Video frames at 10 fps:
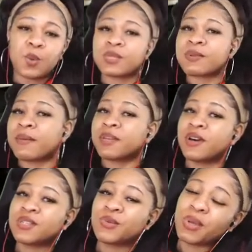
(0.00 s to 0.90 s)
What's poppin',
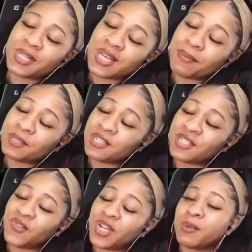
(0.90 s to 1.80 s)
y'all? So we're about to hop into
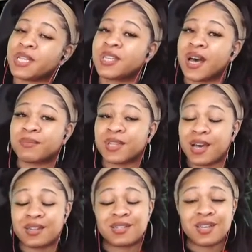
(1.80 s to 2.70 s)
this video about
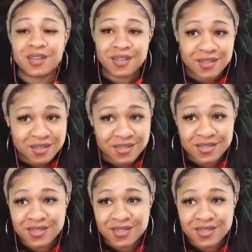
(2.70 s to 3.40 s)
top-notch idiots.